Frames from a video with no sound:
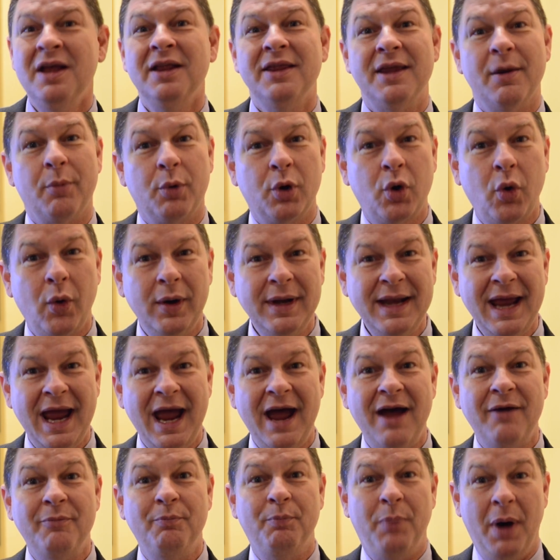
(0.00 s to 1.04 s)
that we're going to
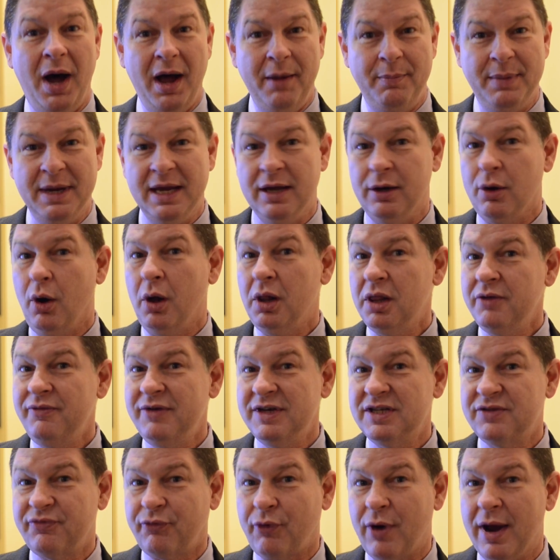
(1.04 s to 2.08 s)
have Bobby and all of
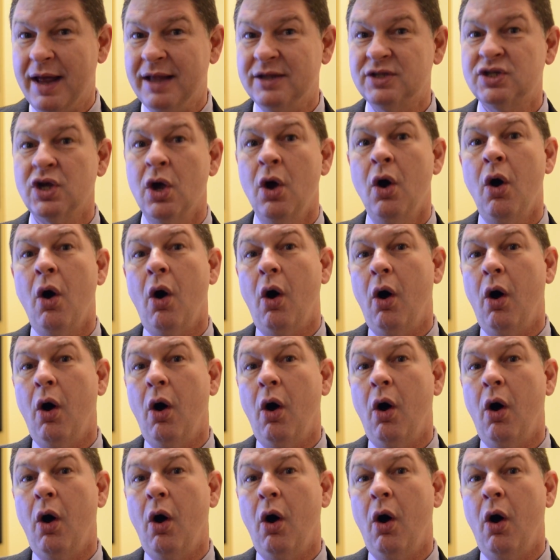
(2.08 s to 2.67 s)
his friends